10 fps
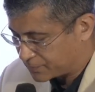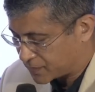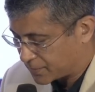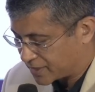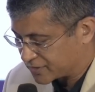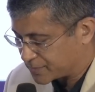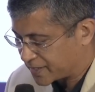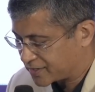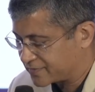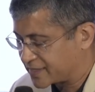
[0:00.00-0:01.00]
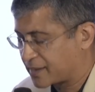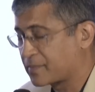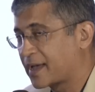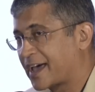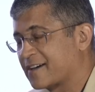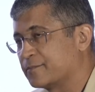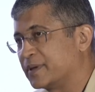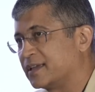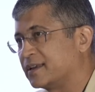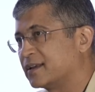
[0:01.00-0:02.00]
Because many of them have
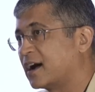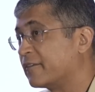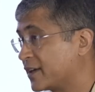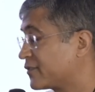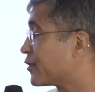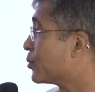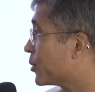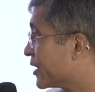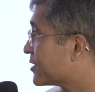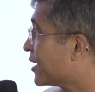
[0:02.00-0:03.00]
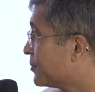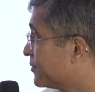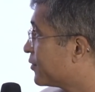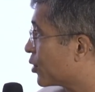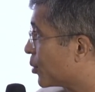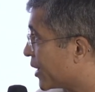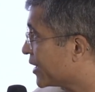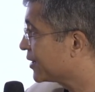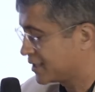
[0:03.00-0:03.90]
been away from Vietnam for a while.